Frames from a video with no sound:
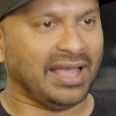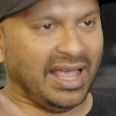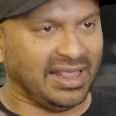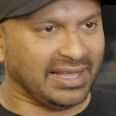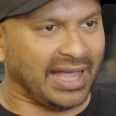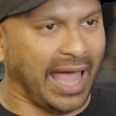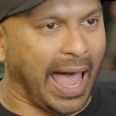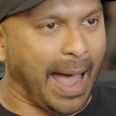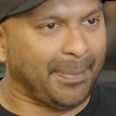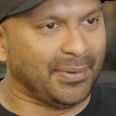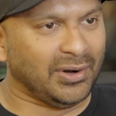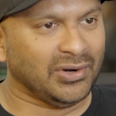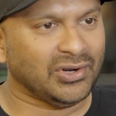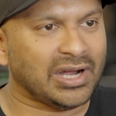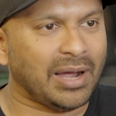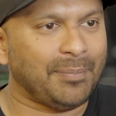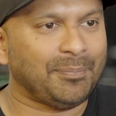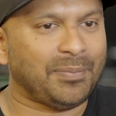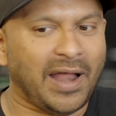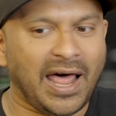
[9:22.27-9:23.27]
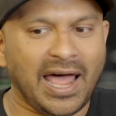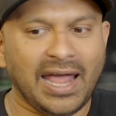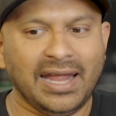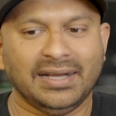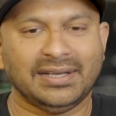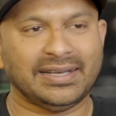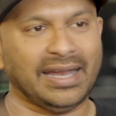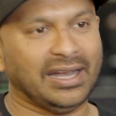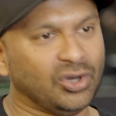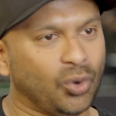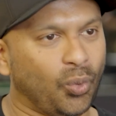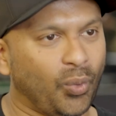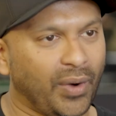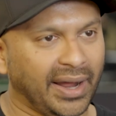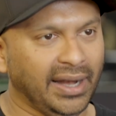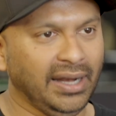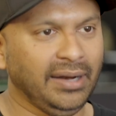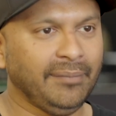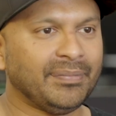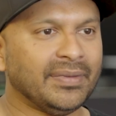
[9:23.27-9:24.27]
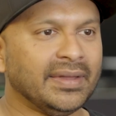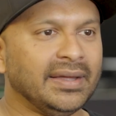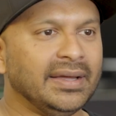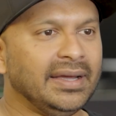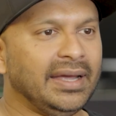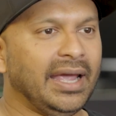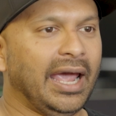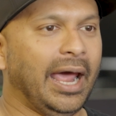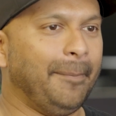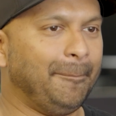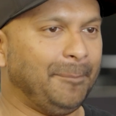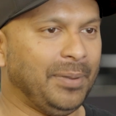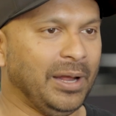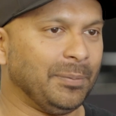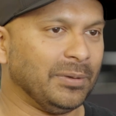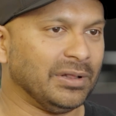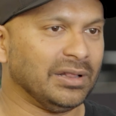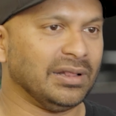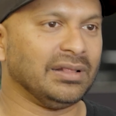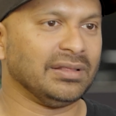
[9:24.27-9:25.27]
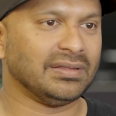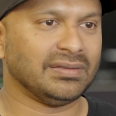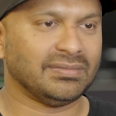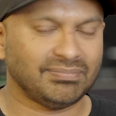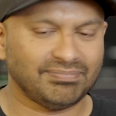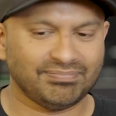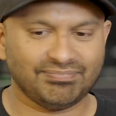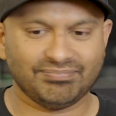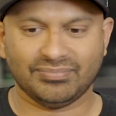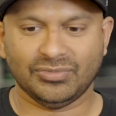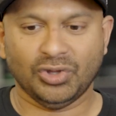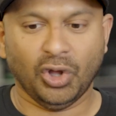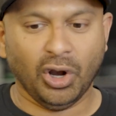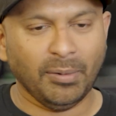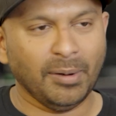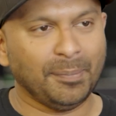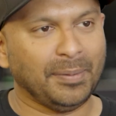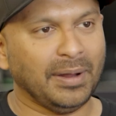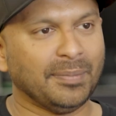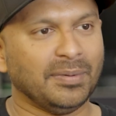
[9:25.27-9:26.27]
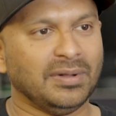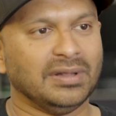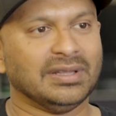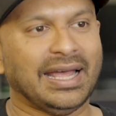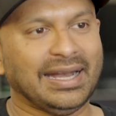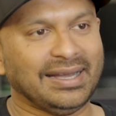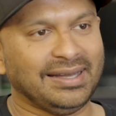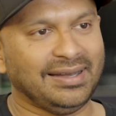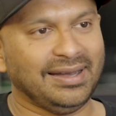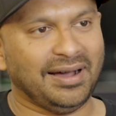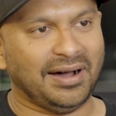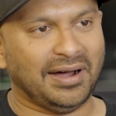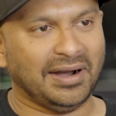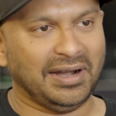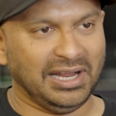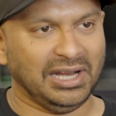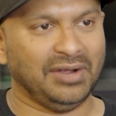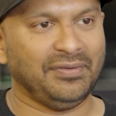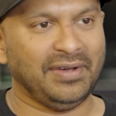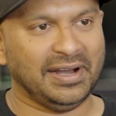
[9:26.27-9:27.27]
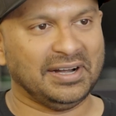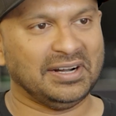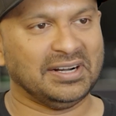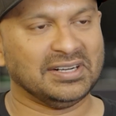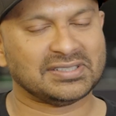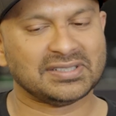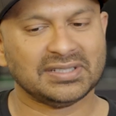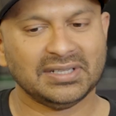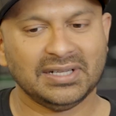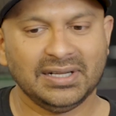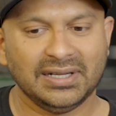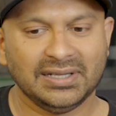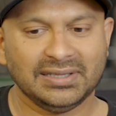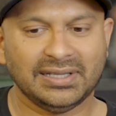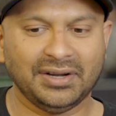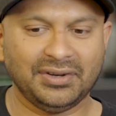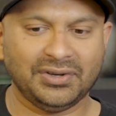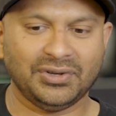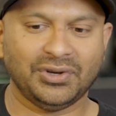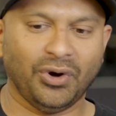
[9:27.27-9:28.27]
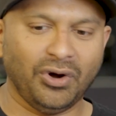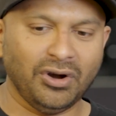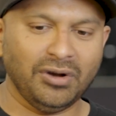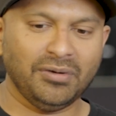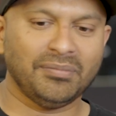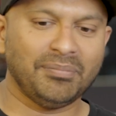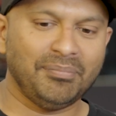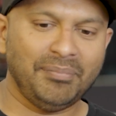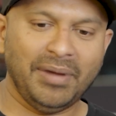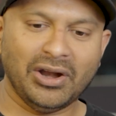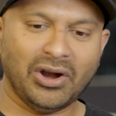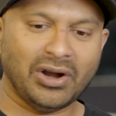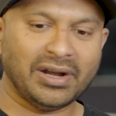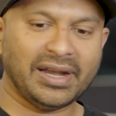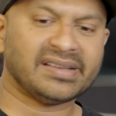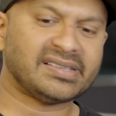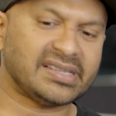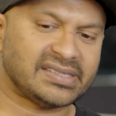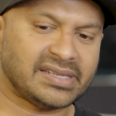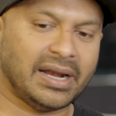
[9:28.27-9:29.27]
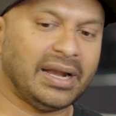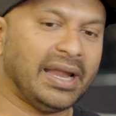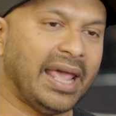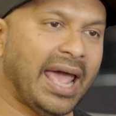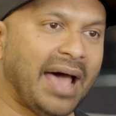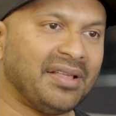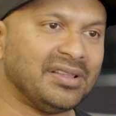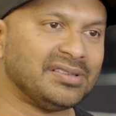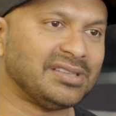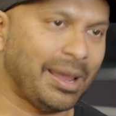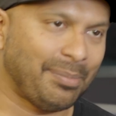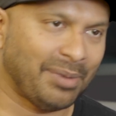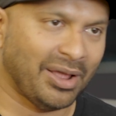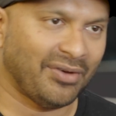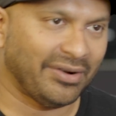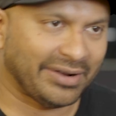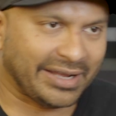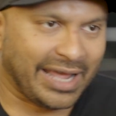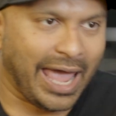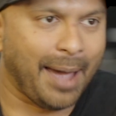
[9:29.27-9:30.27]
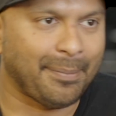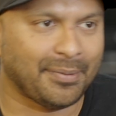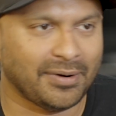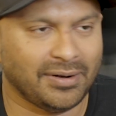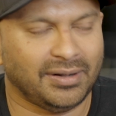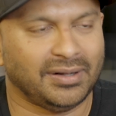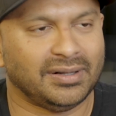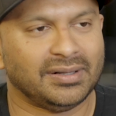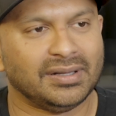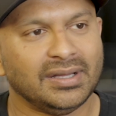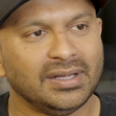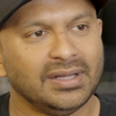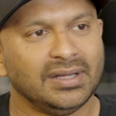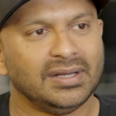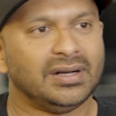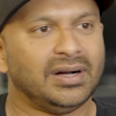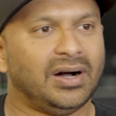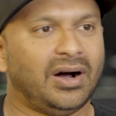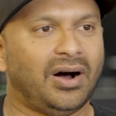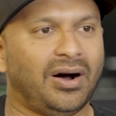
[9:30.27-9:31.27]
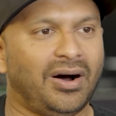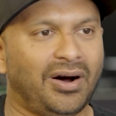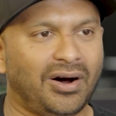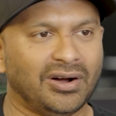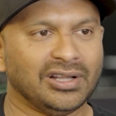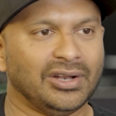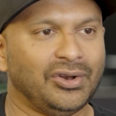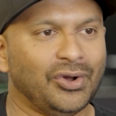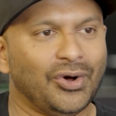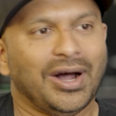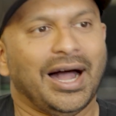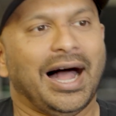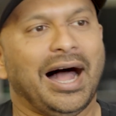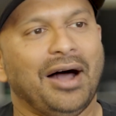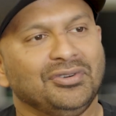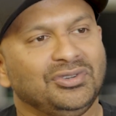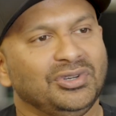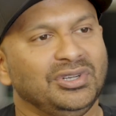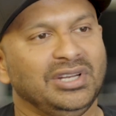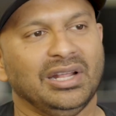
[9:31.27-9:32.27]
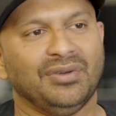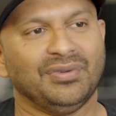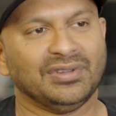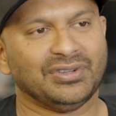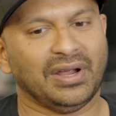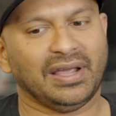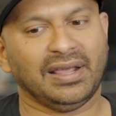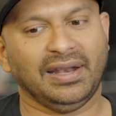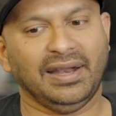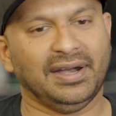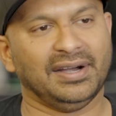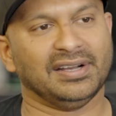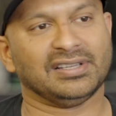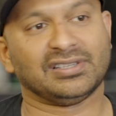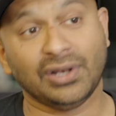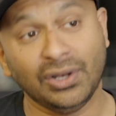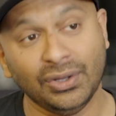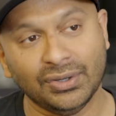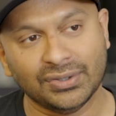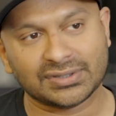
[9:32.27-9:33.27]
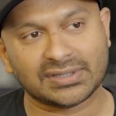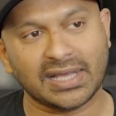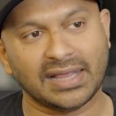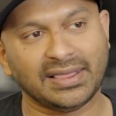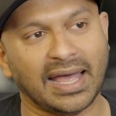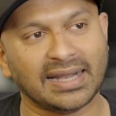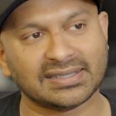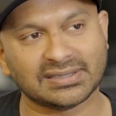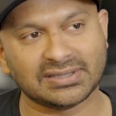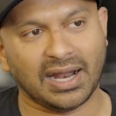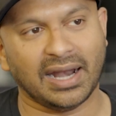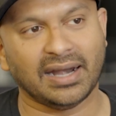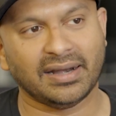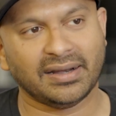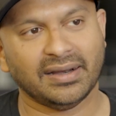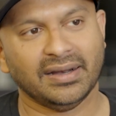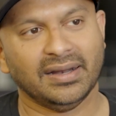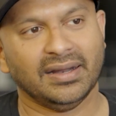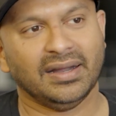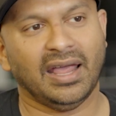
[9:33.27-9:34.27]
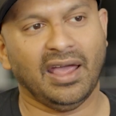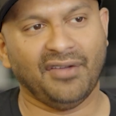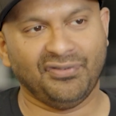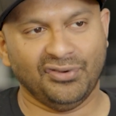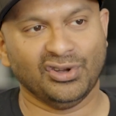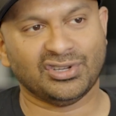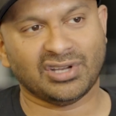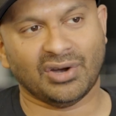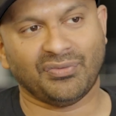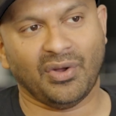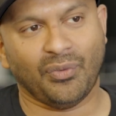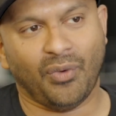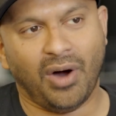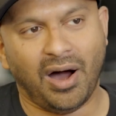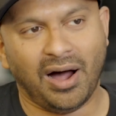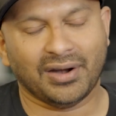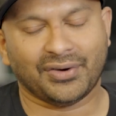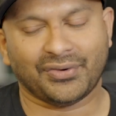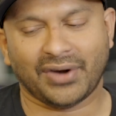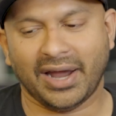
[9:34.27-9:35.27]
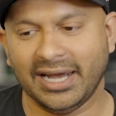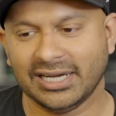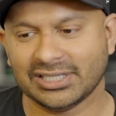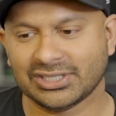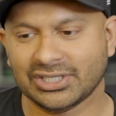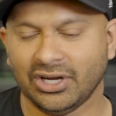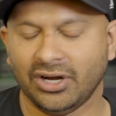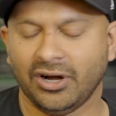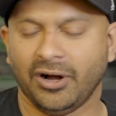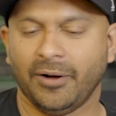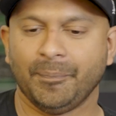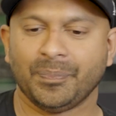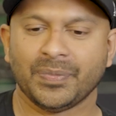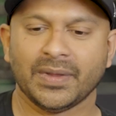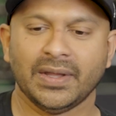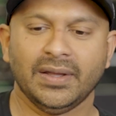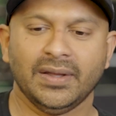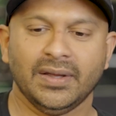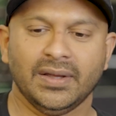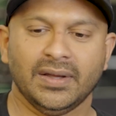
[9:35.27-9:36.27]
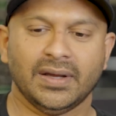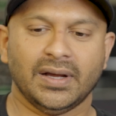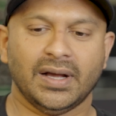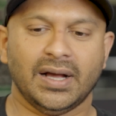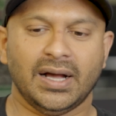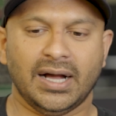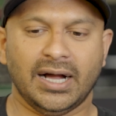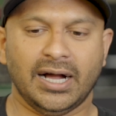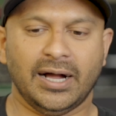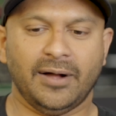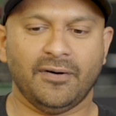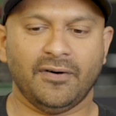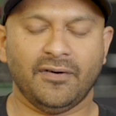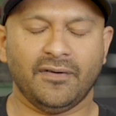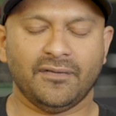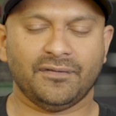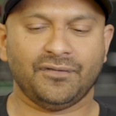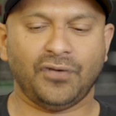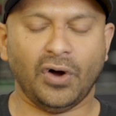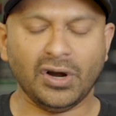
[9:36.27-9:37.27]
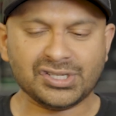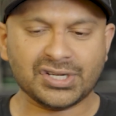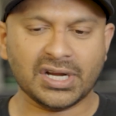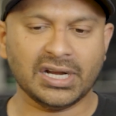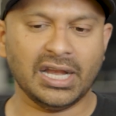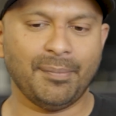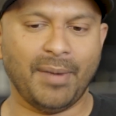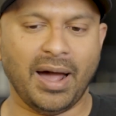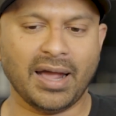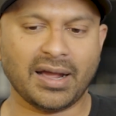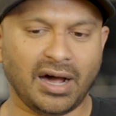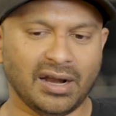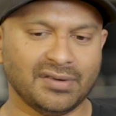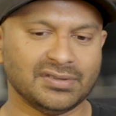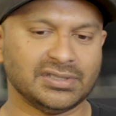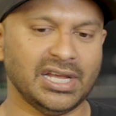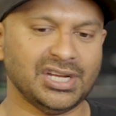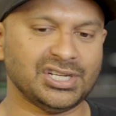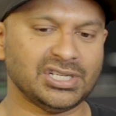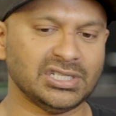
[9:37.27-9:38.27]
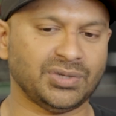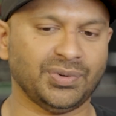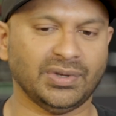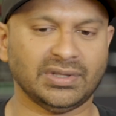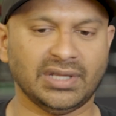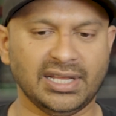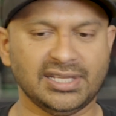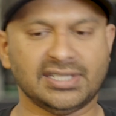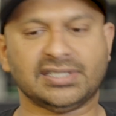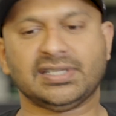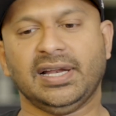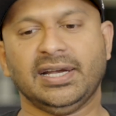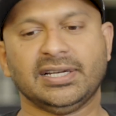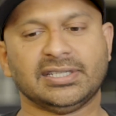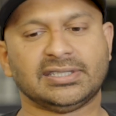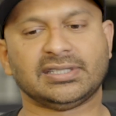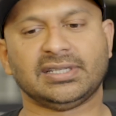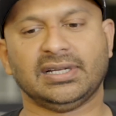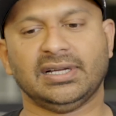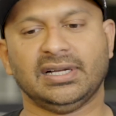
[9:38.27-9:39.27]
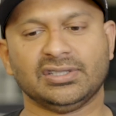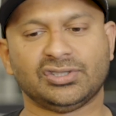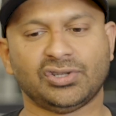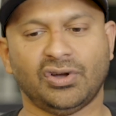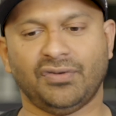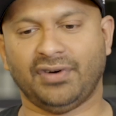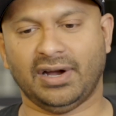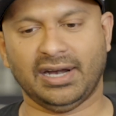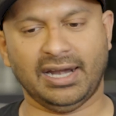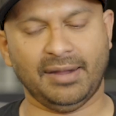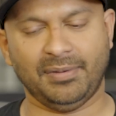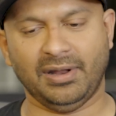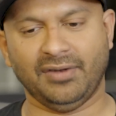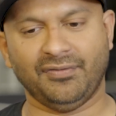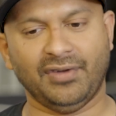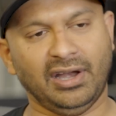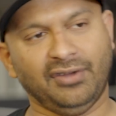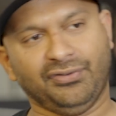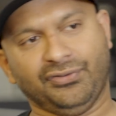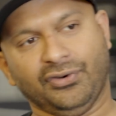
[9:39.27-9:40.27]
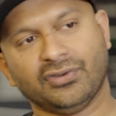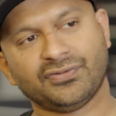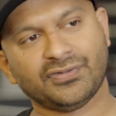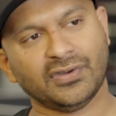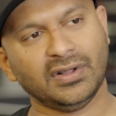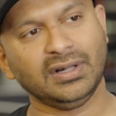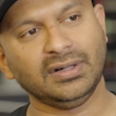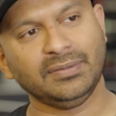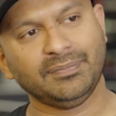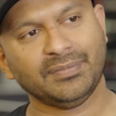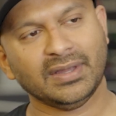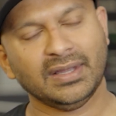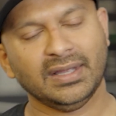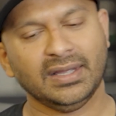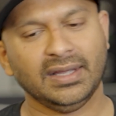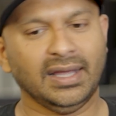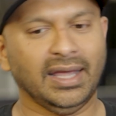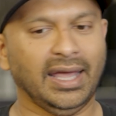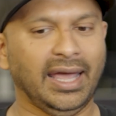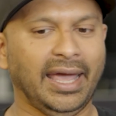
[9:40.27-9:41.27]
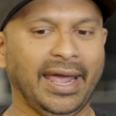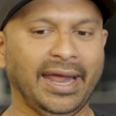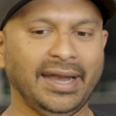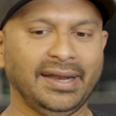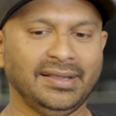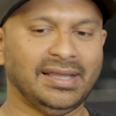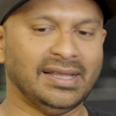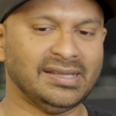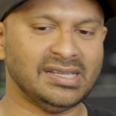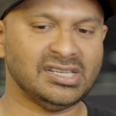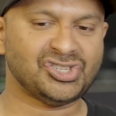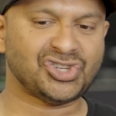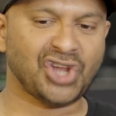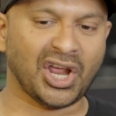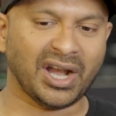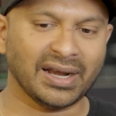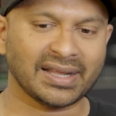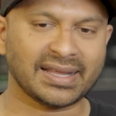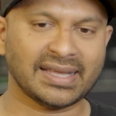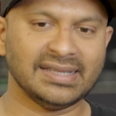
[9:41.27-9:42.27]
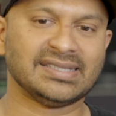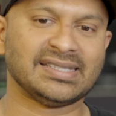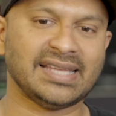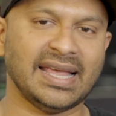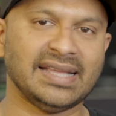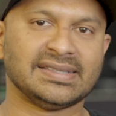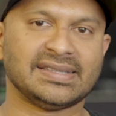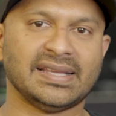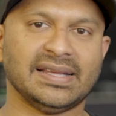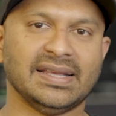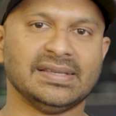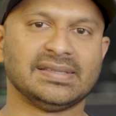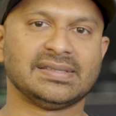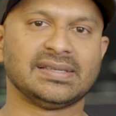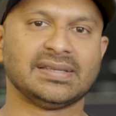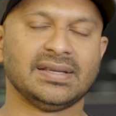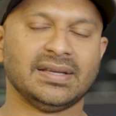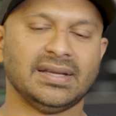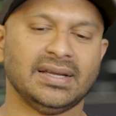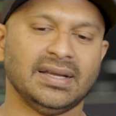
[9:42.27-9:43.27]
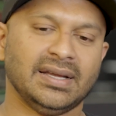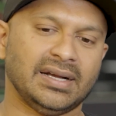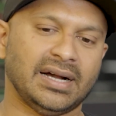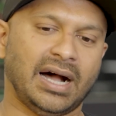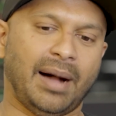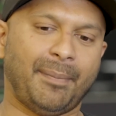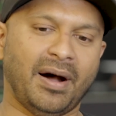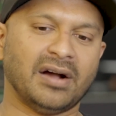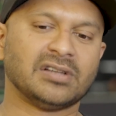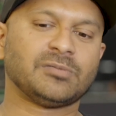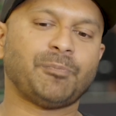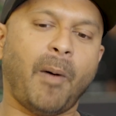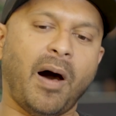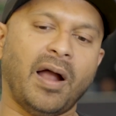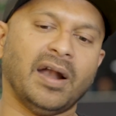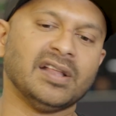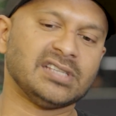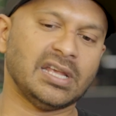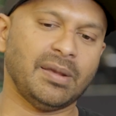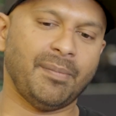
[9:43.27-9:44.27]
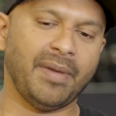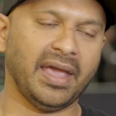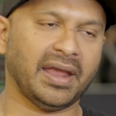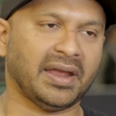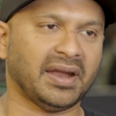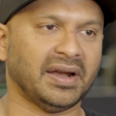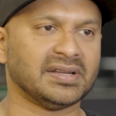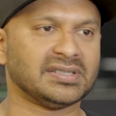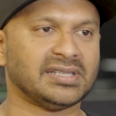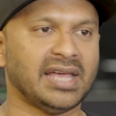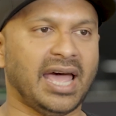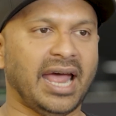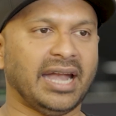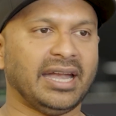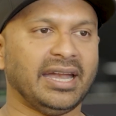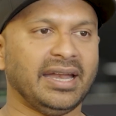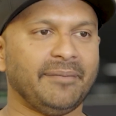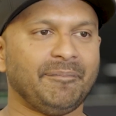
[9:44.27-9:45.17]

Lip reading: and the capital to comply tend to win, and normal people that are innovators that may not necessarily have the same level of capital or the know-how to deal with regulators lose, and that's not a future we want, right? So fortunately, my conversations with legislators so far have been very fruitful, and there's a general consensus amongst policymakers that